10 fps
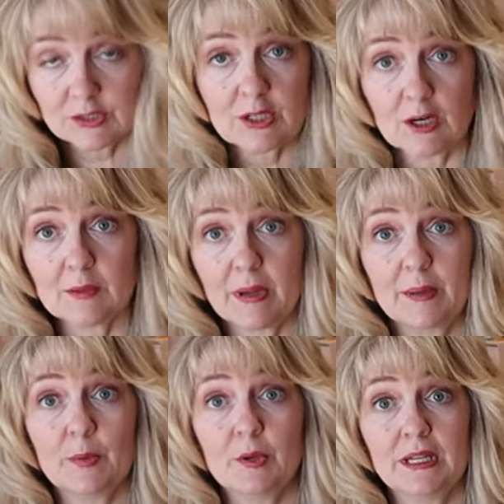start by
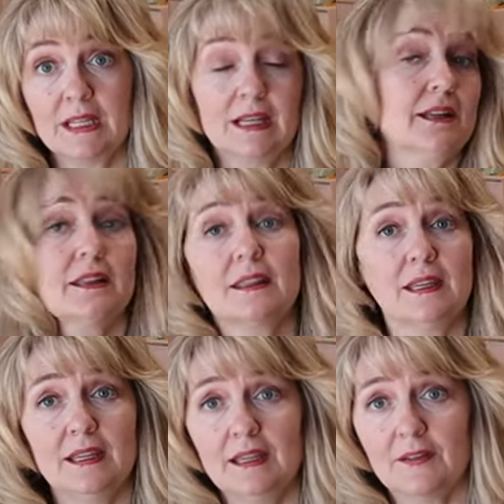putting
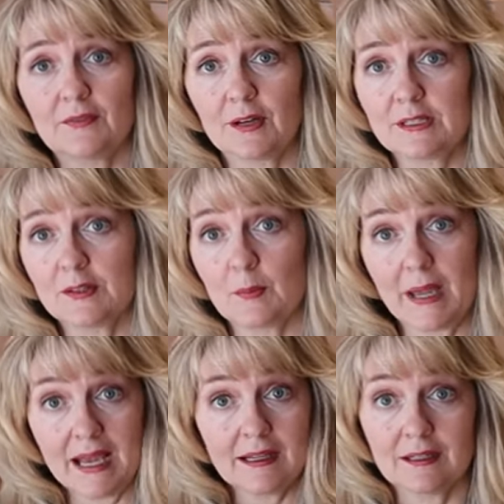the front to the
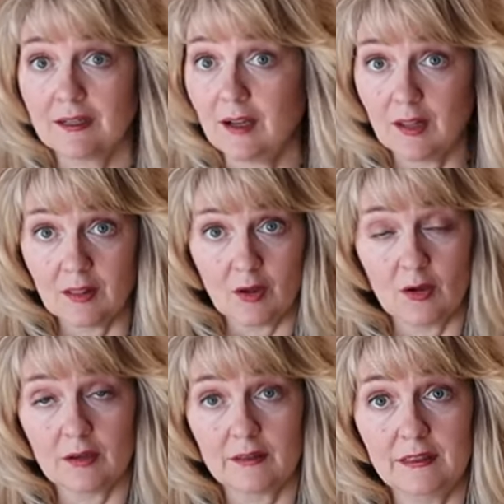back
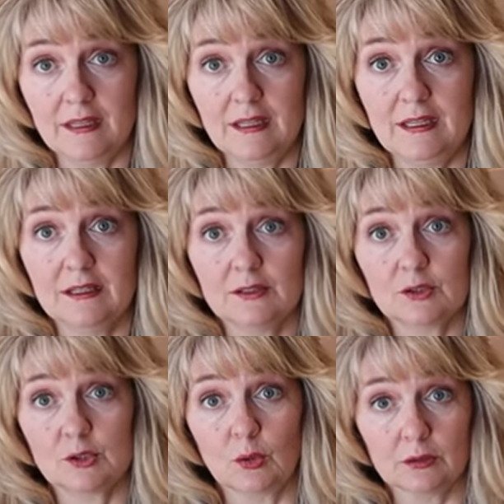along the
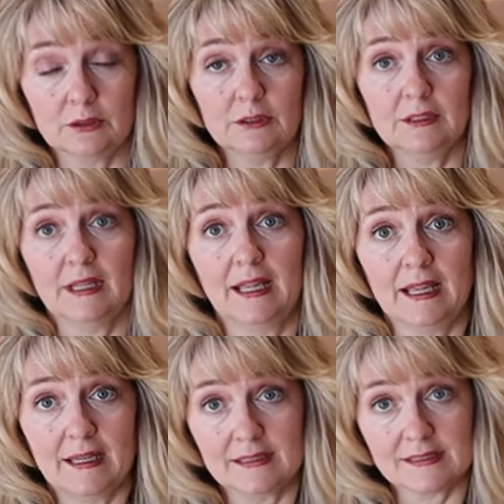shoulder
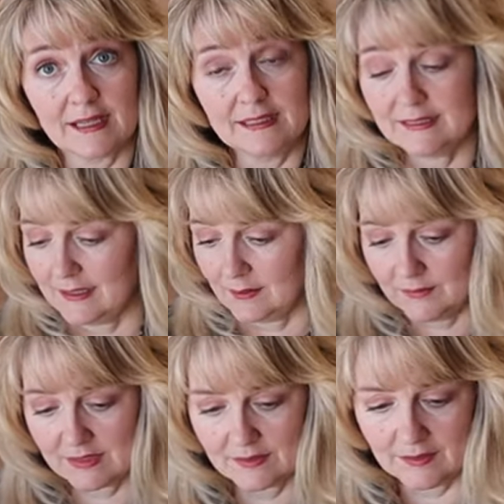and side
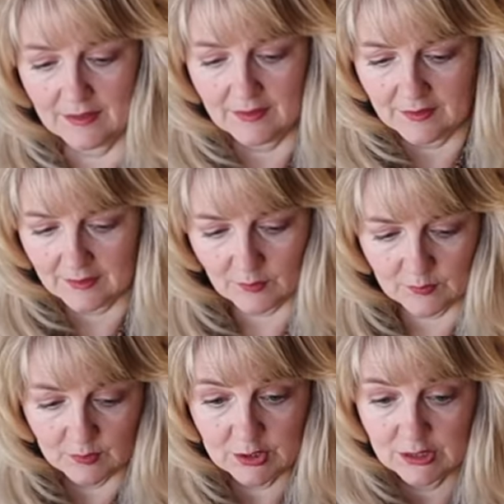seams,
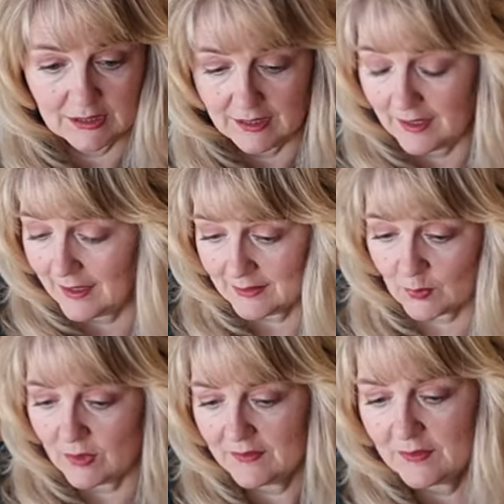which is
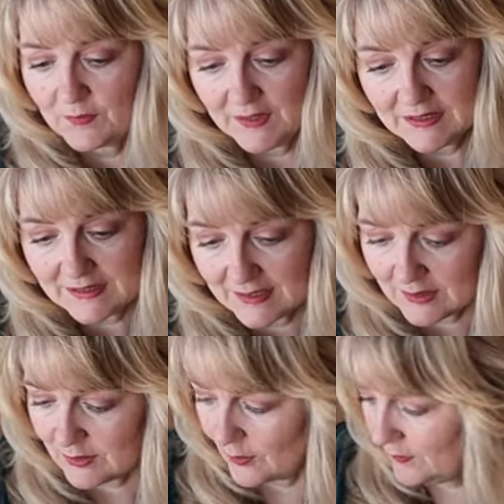one of the things that's
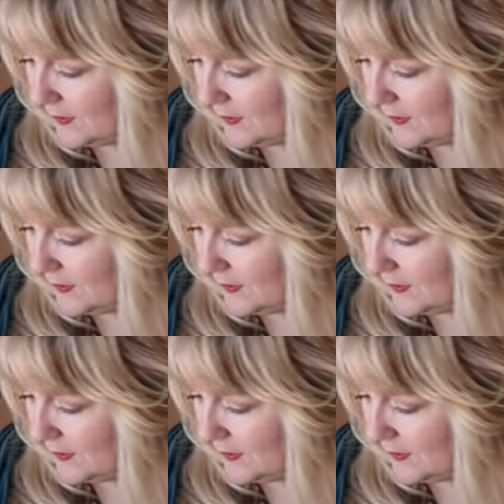so